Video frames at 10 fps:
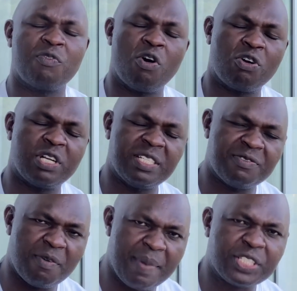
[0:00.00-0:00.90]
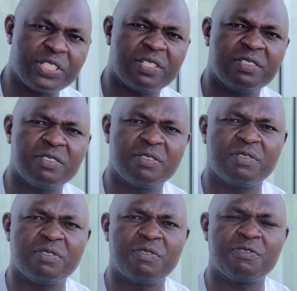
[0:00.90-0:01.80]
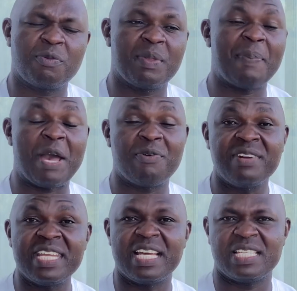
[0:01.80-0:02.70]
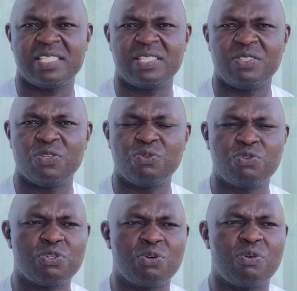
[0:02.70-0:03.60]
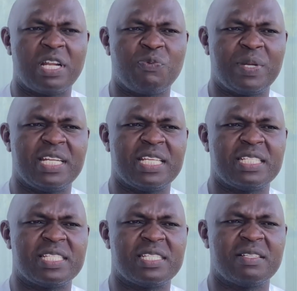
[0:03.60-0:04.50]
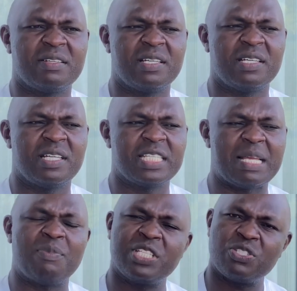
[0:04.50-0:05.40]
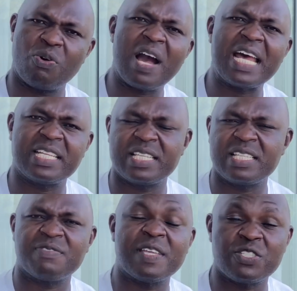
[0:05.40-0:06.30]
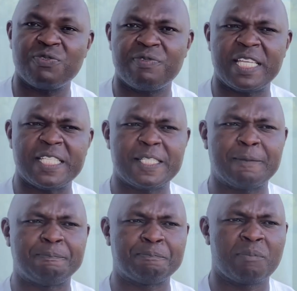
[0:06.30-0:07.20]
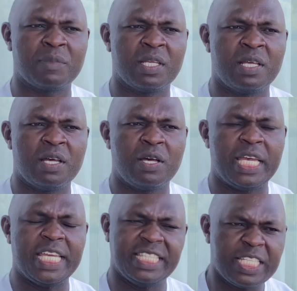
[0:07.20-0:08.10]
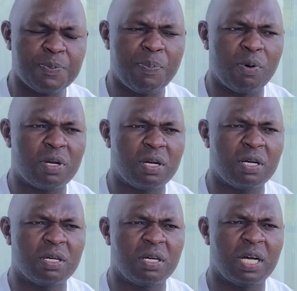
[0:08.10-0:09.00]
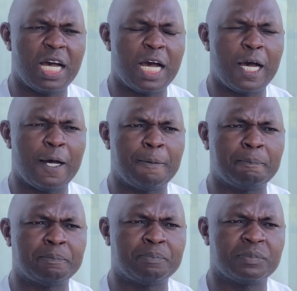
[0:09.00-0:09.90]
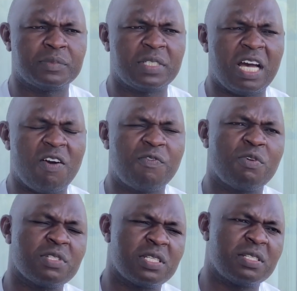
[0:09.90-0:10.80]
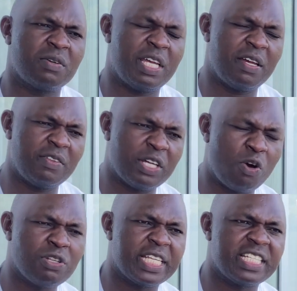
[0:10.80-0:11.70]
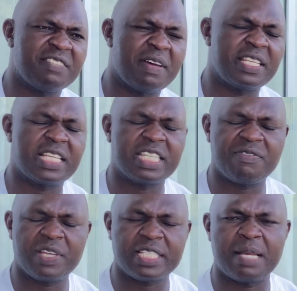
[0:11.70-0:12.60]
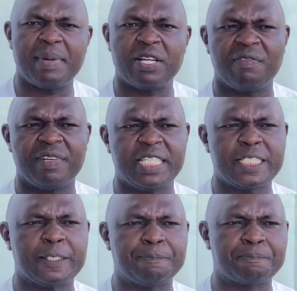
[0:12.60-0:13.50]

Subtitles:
oral information from the pioneers, those who saw and witnessed some of these occurrences face to face. In this book, of course, the content, if I just give you a summary of it,